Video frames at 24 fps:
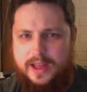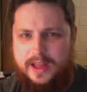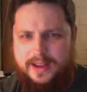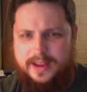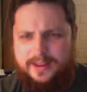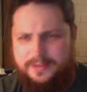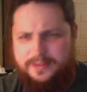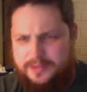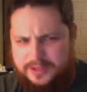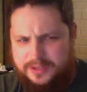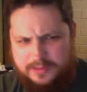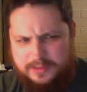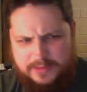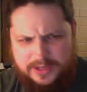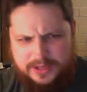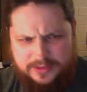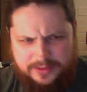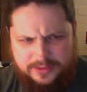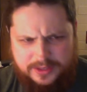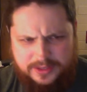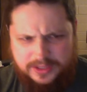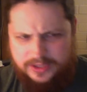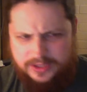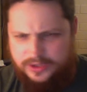Now there's some
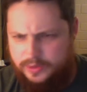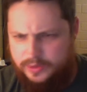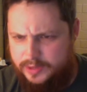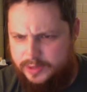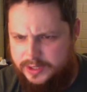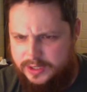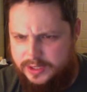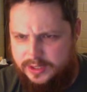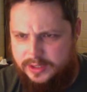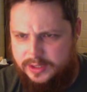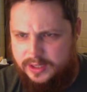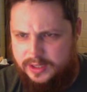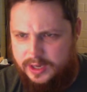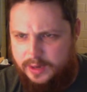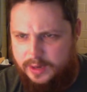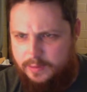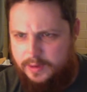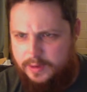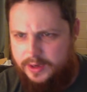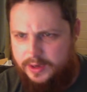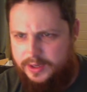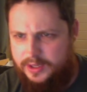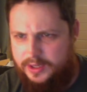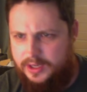interesting choices that I
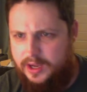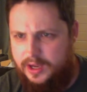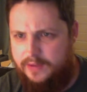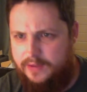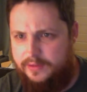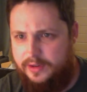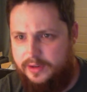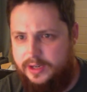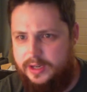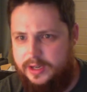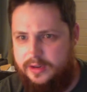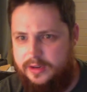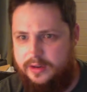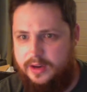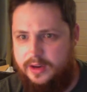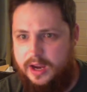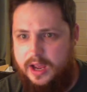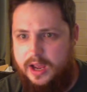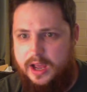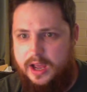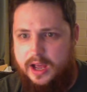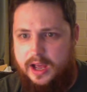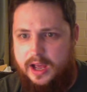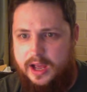wanted to cover here
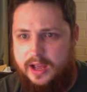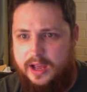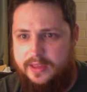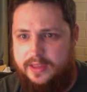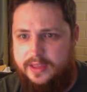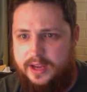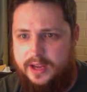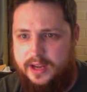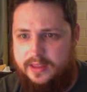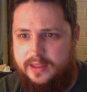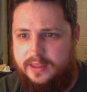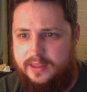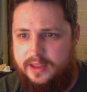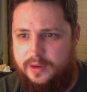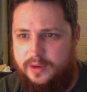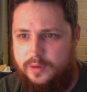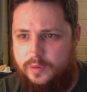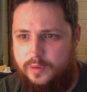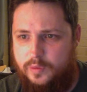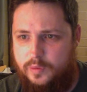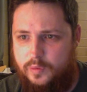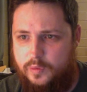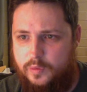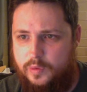that I think
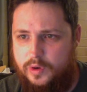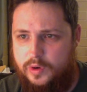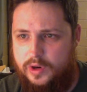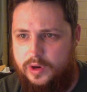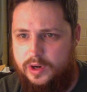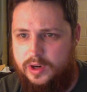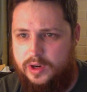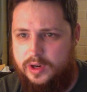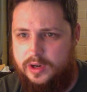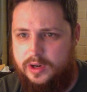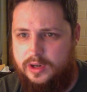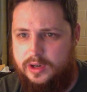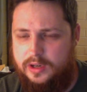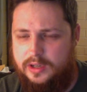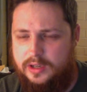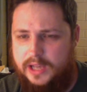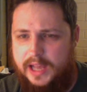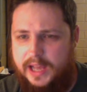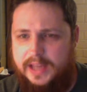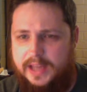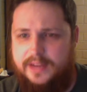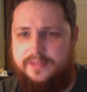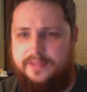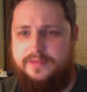were
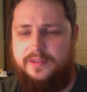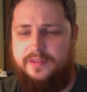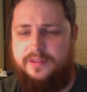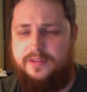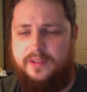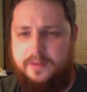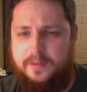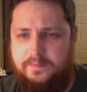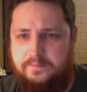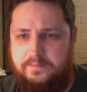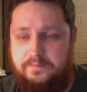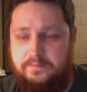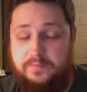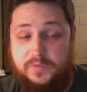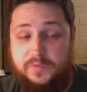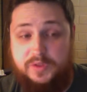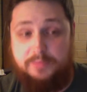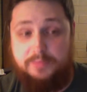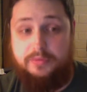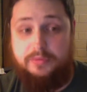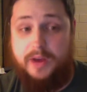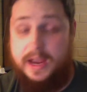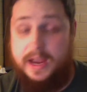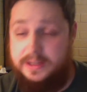kind of
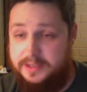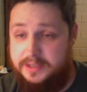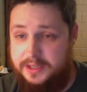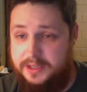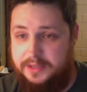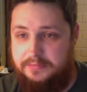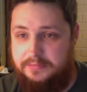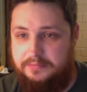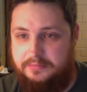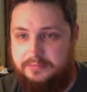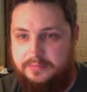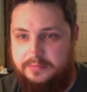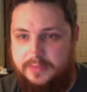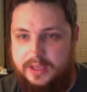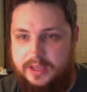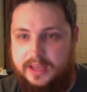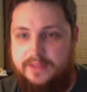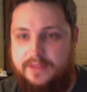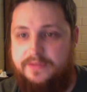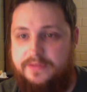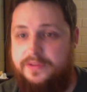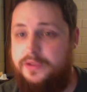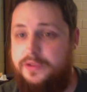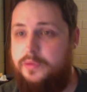surprising
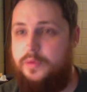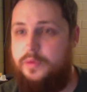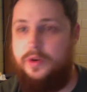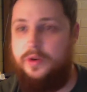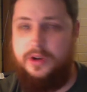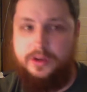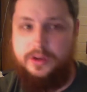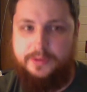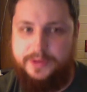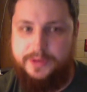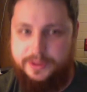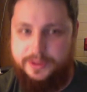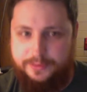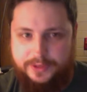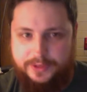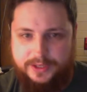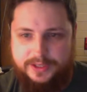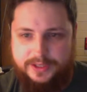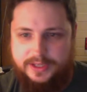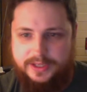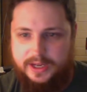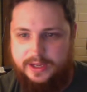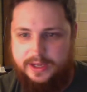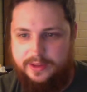if you were going to
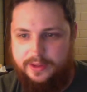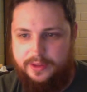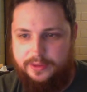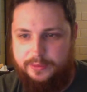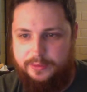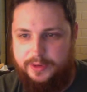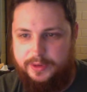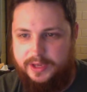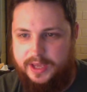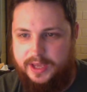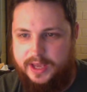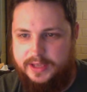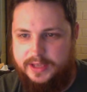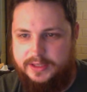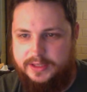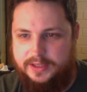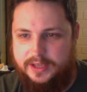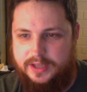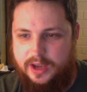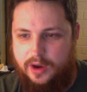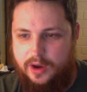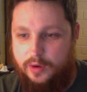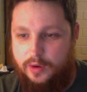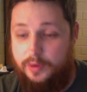redesign the
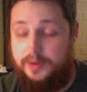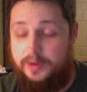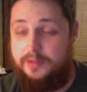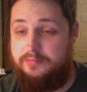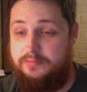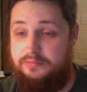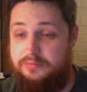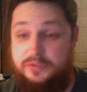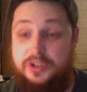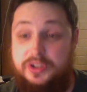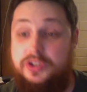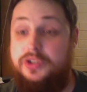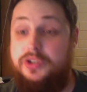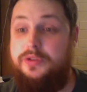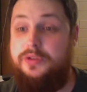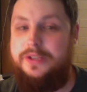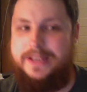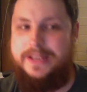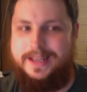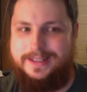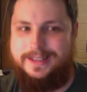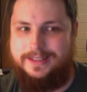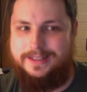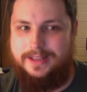3DS, or the
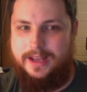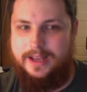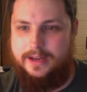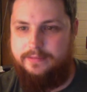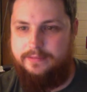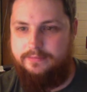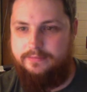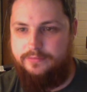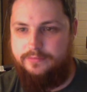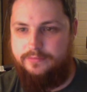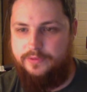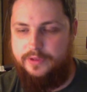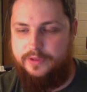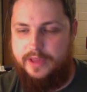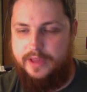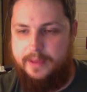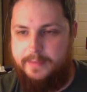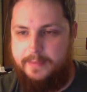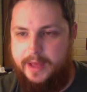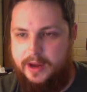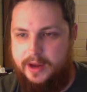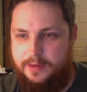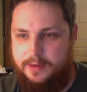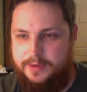2DS line for that
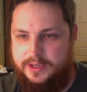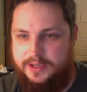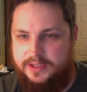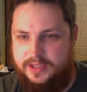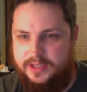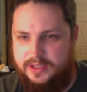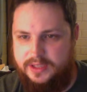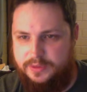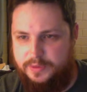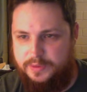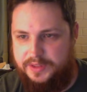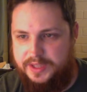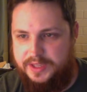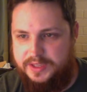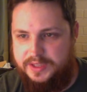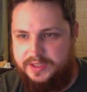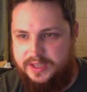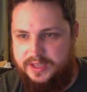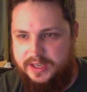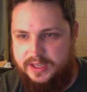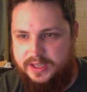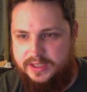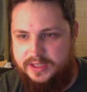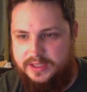matter, because that's what
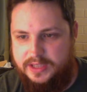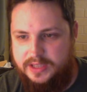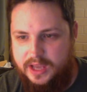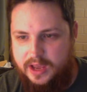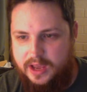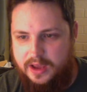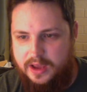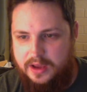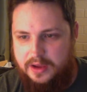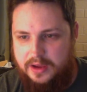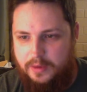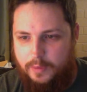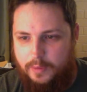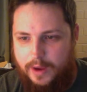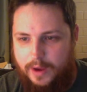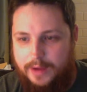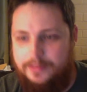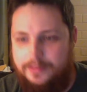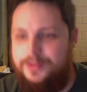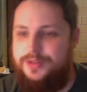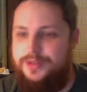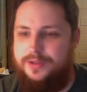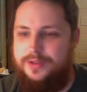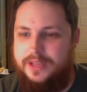this is. Why
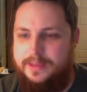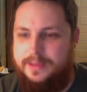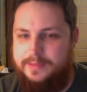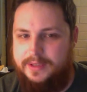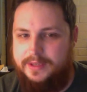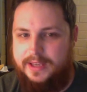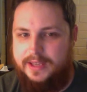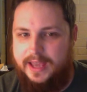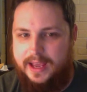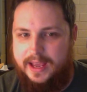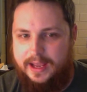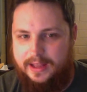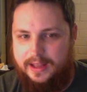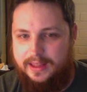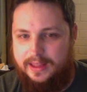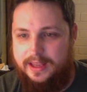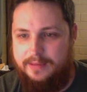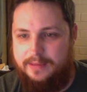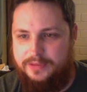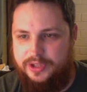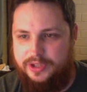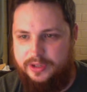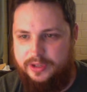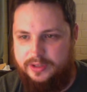would you keep the
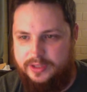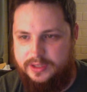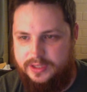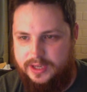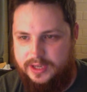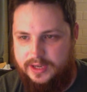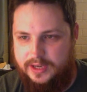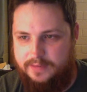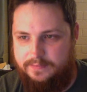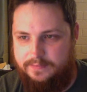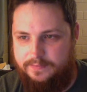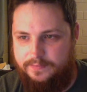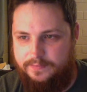clamshell design?